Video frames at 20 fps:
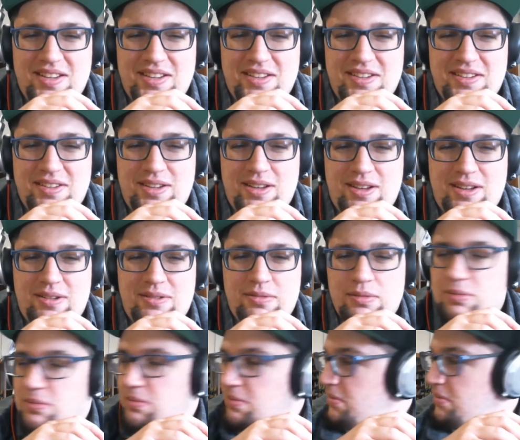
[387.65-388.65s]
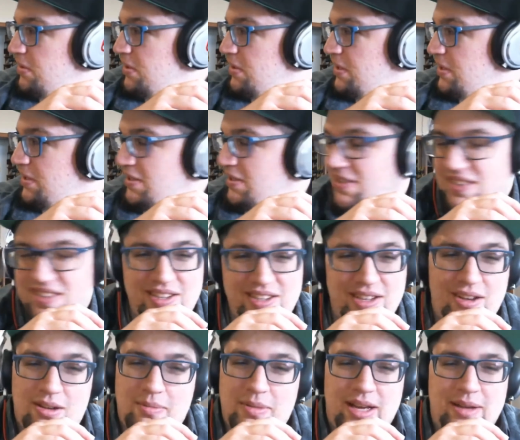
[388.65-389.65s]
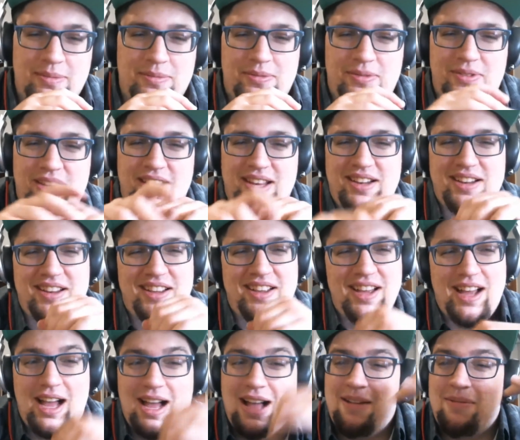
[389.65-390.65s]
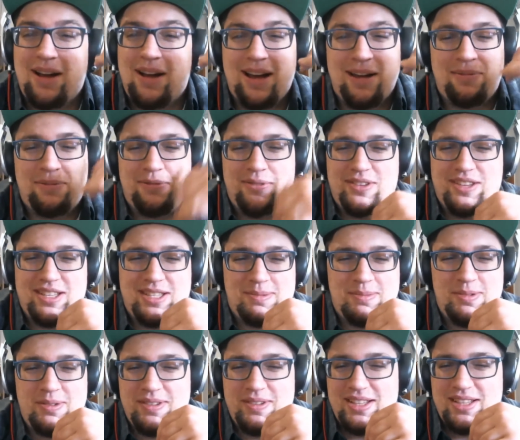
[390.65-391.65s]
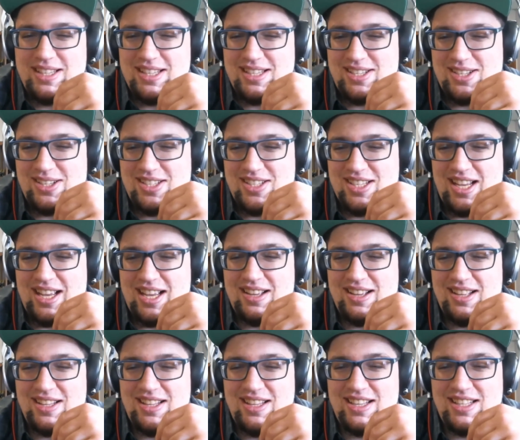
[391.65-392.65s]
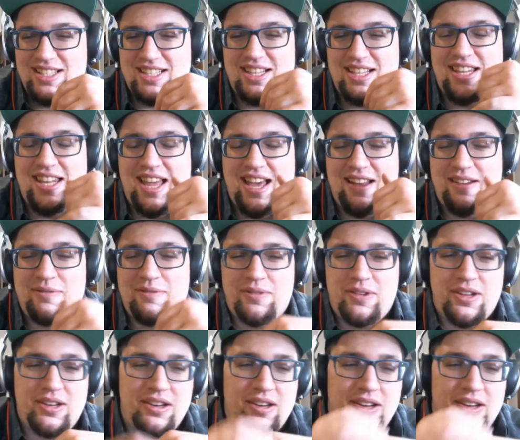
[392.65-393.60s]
Yo. Yo, I'm hyped for that. I'm hyped for this movie. This looks like it's a lot of fun.